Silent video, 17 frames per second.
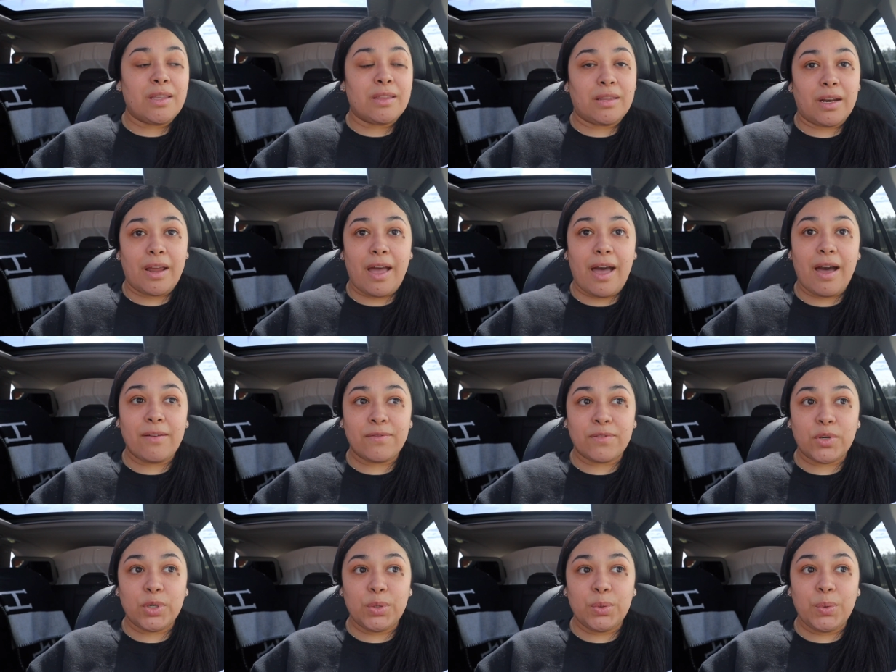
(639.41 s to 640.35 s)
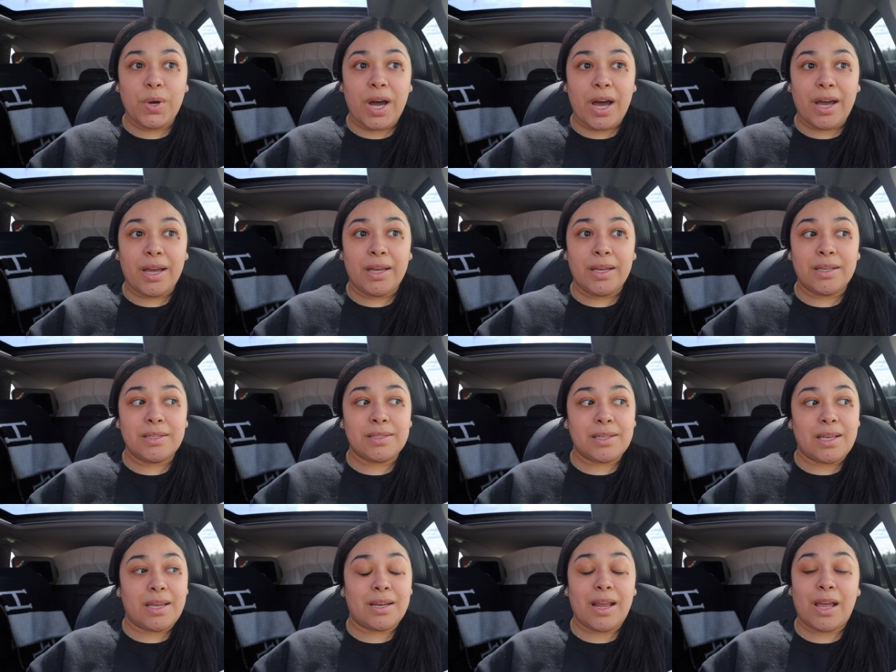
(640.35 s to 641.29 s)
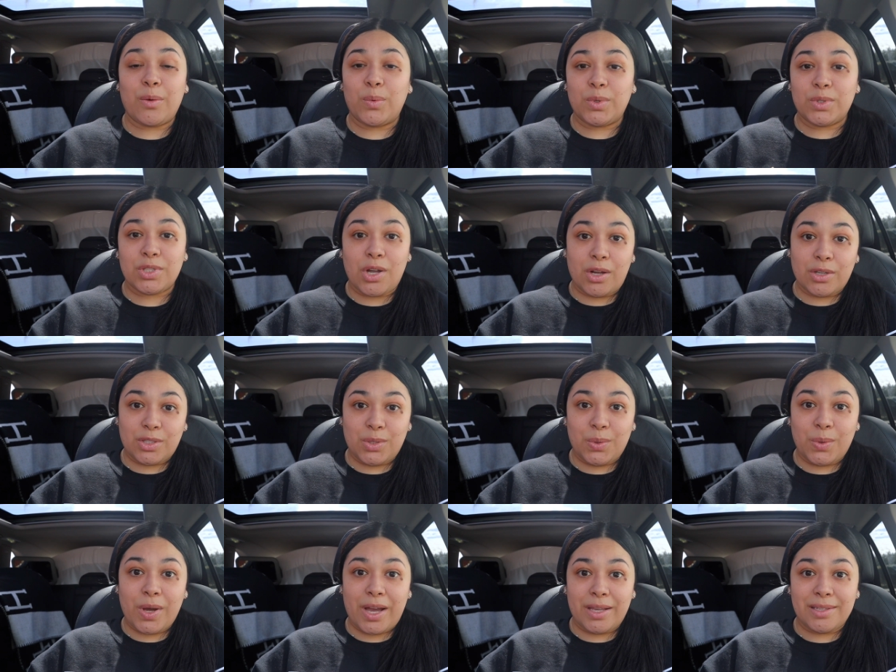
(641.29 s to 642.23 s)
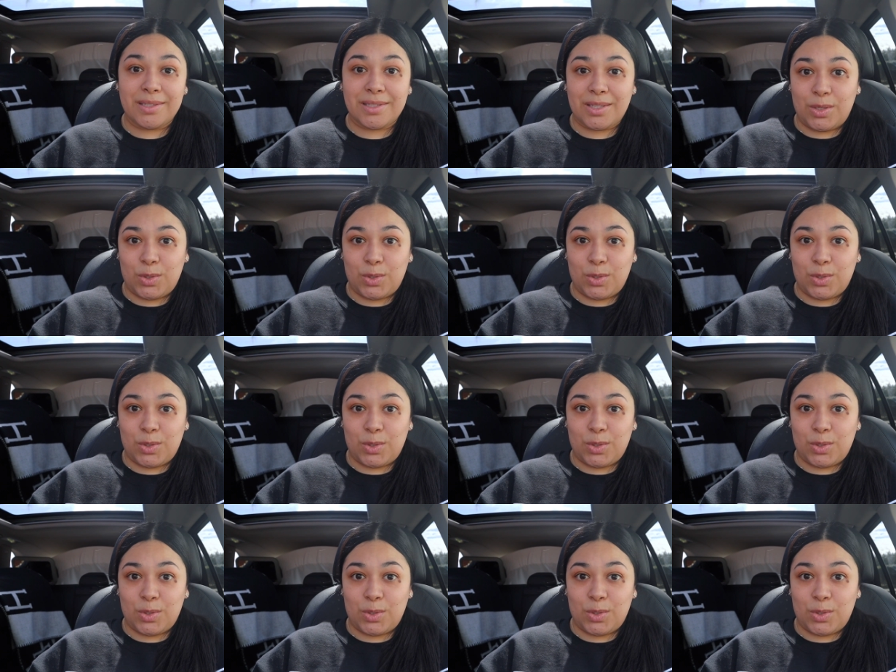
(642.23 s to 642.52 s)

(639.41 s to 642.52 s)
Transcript: that I have for you guys. And I will talk to you guys